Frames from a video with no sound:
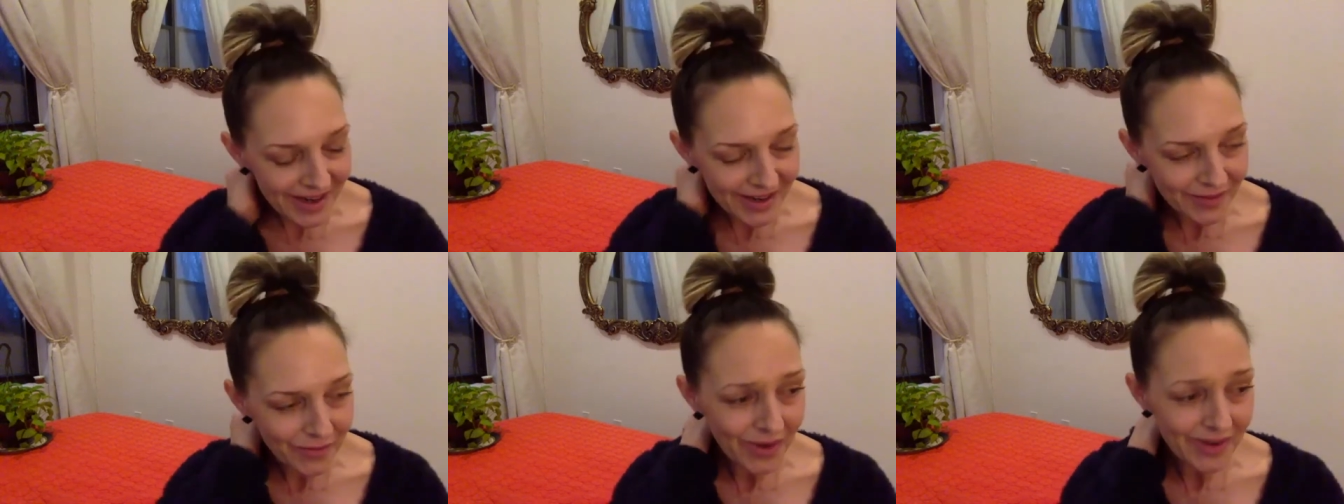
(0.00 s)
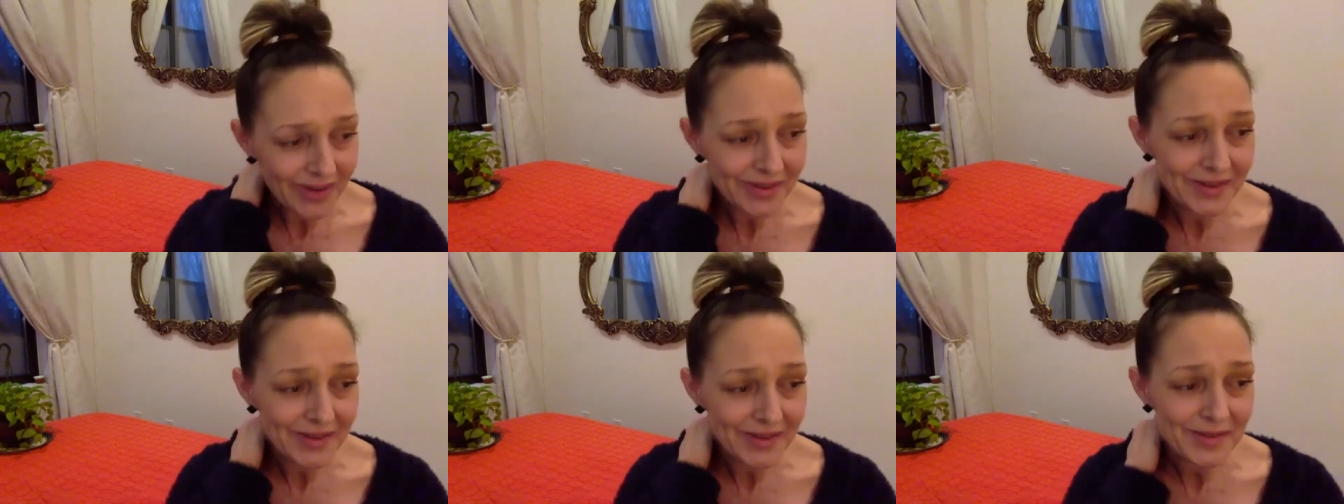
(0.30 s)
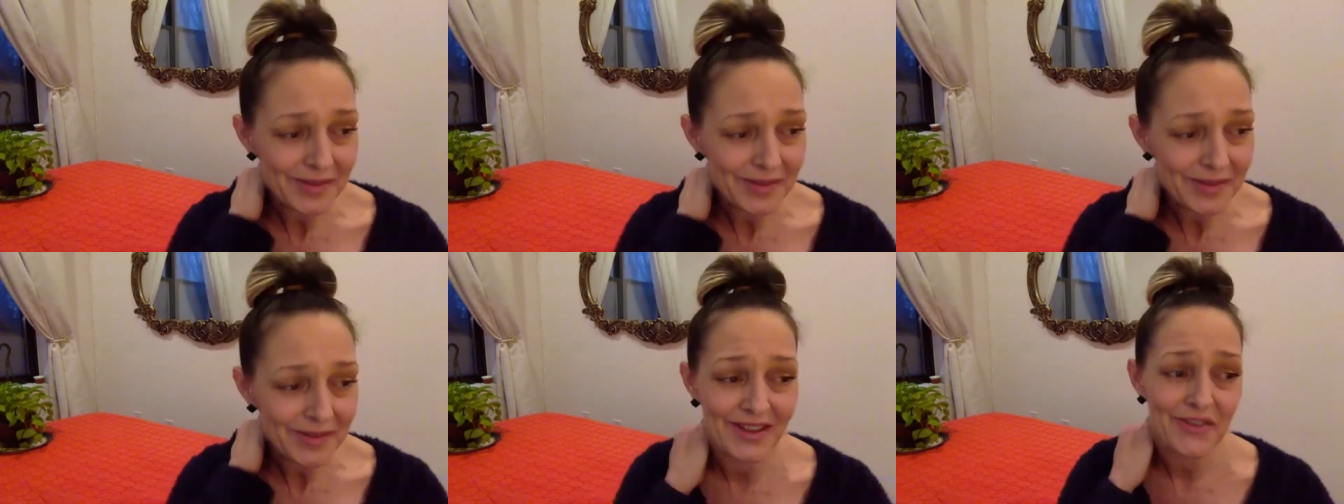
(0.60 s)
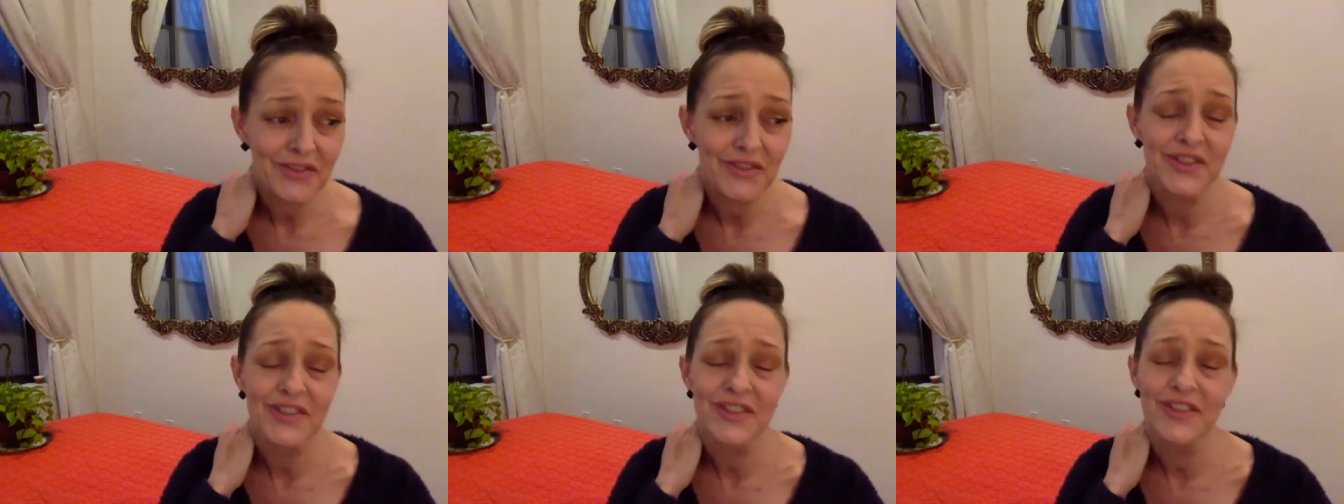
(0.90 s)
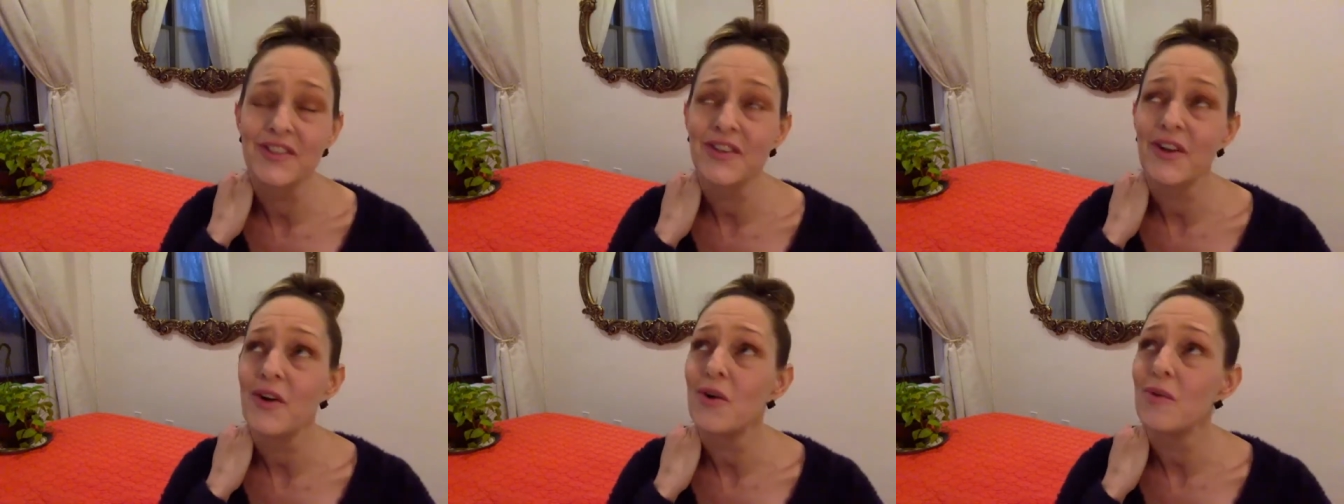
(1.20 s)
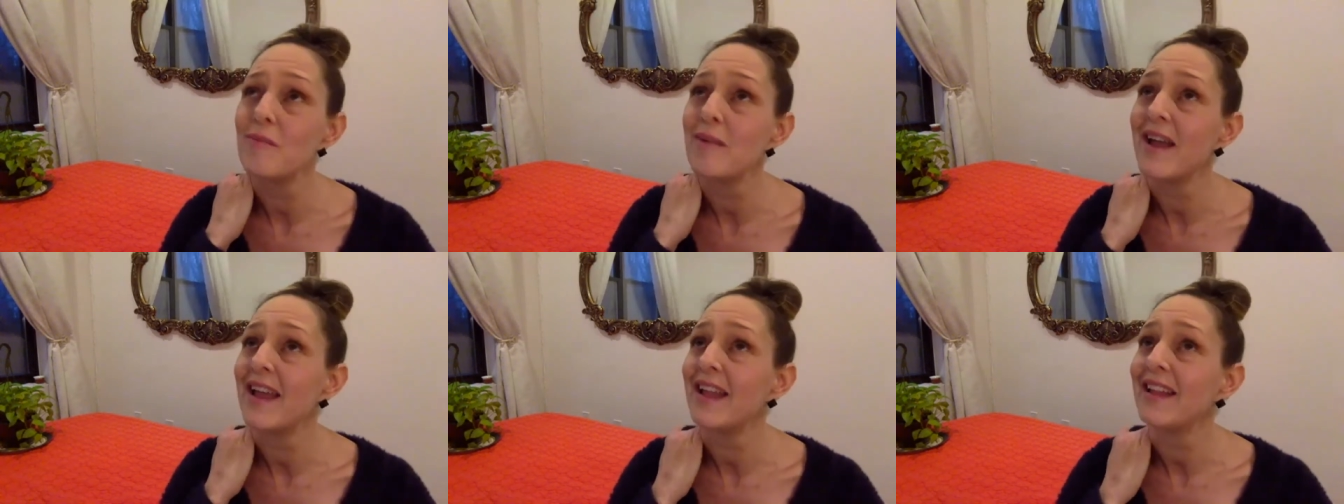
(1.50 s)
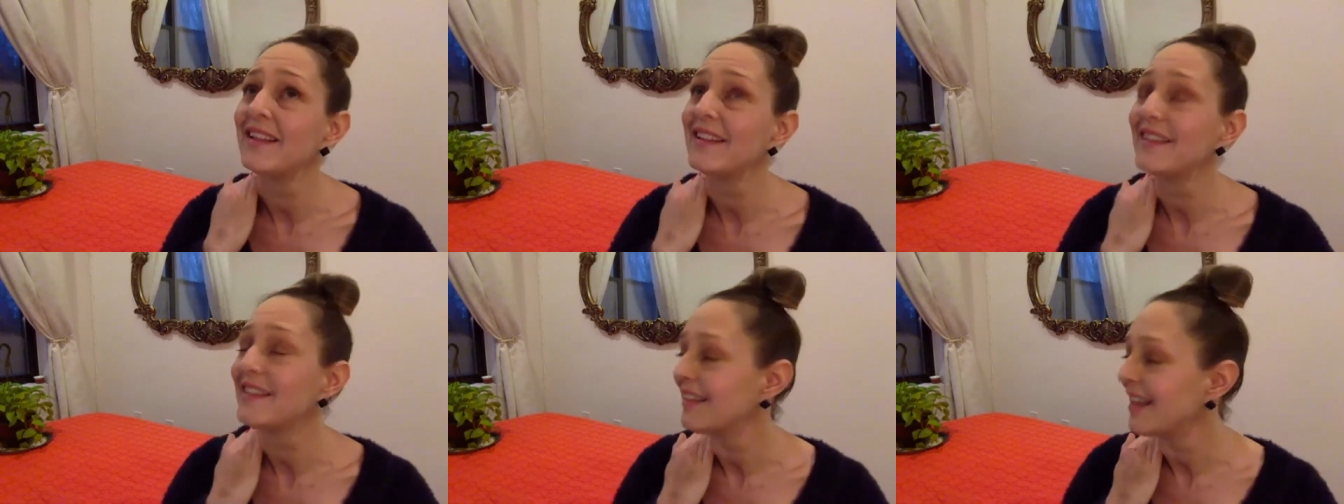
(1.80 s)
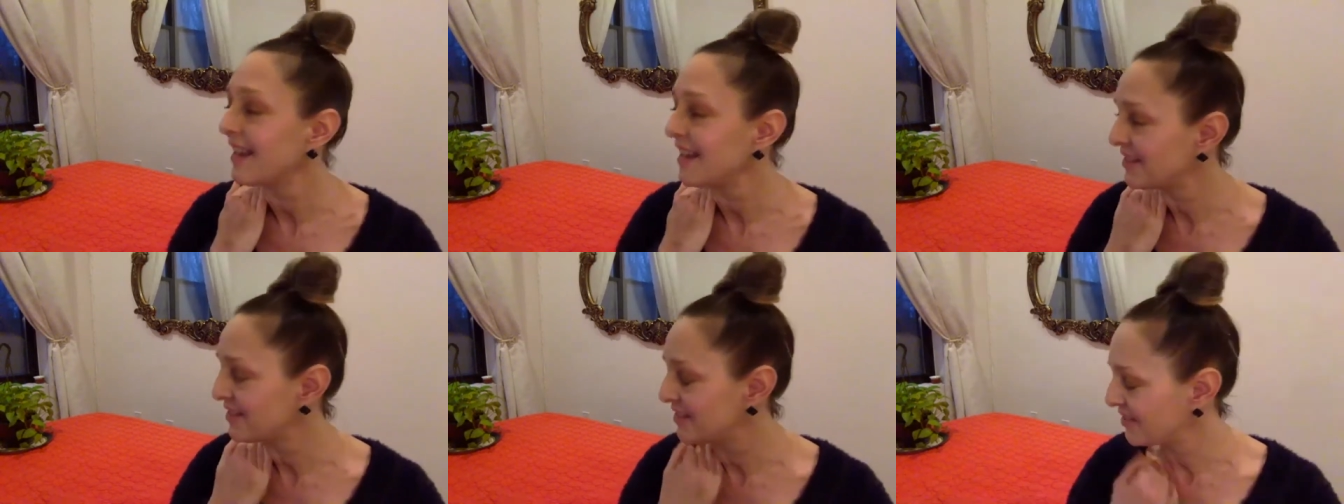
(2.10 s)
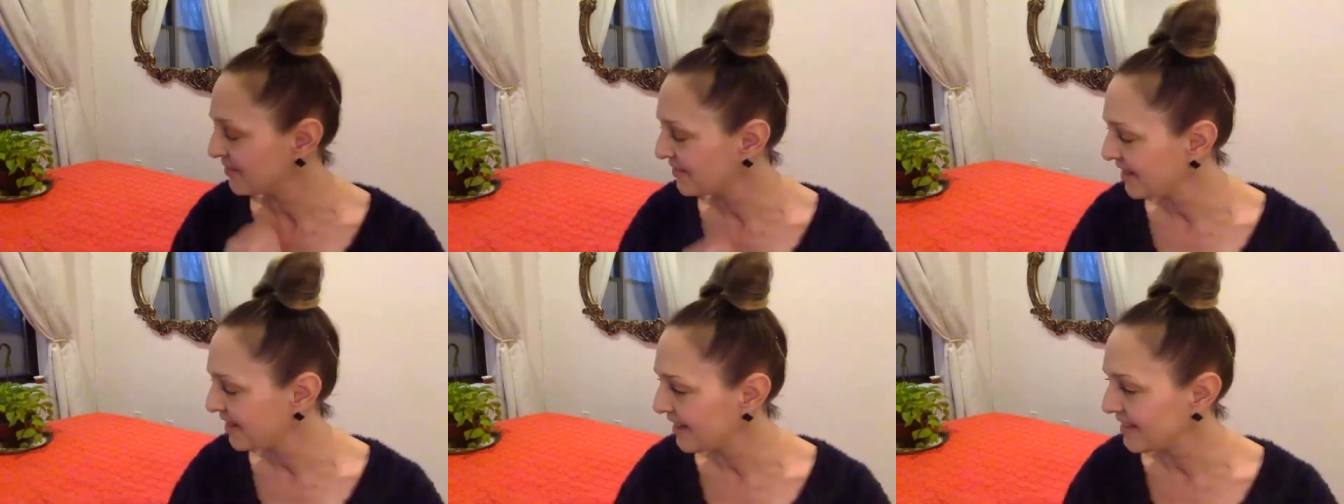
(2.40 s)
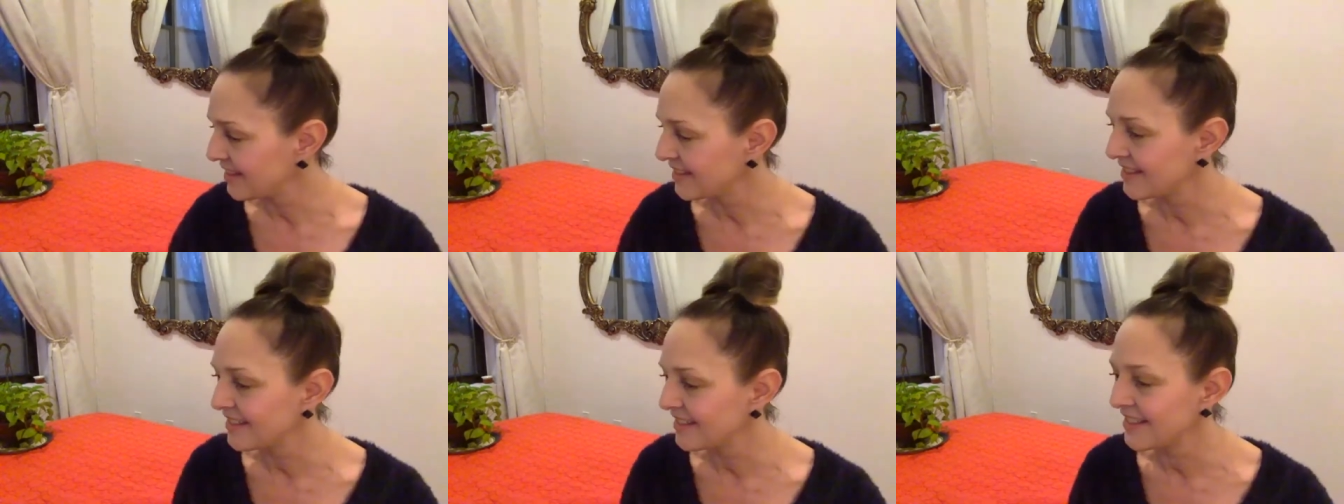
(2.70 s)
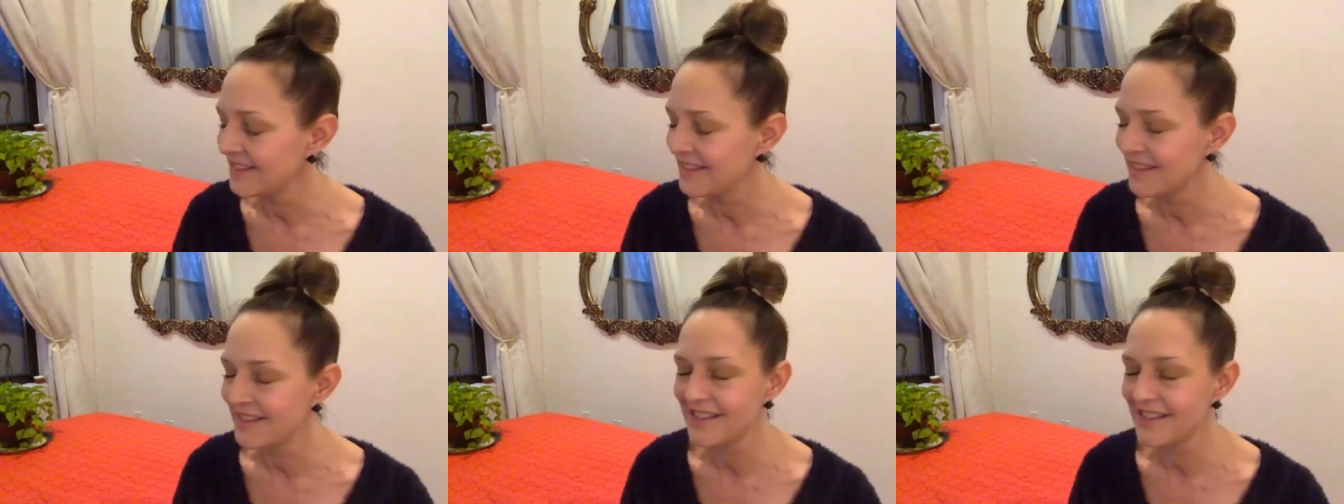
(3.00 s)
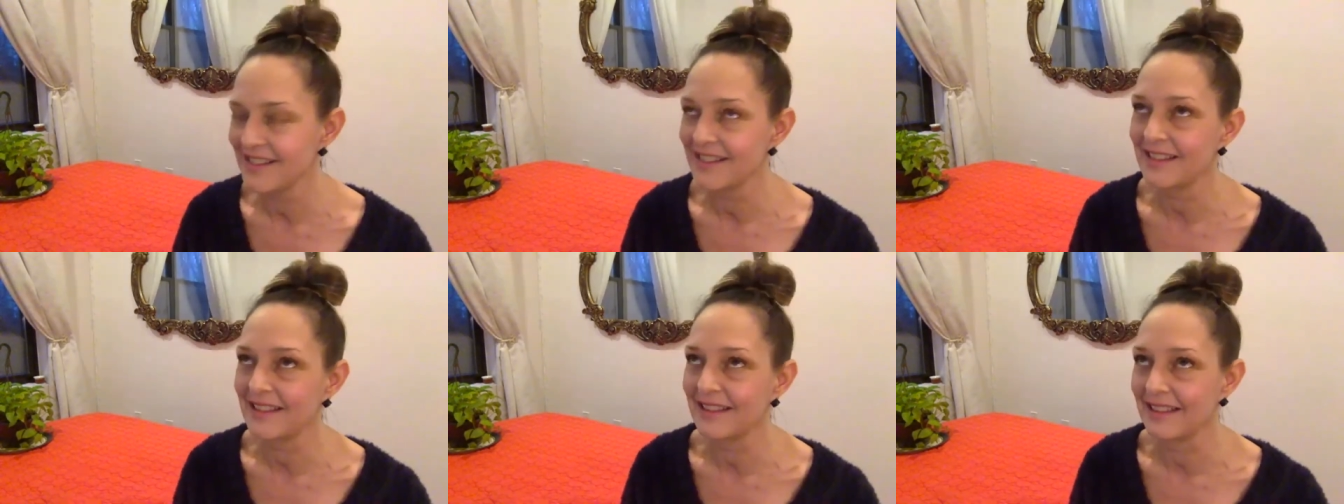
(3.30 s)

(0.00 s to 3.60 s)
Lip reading: I wanted a massage so badly the last 2 days, and it's just like,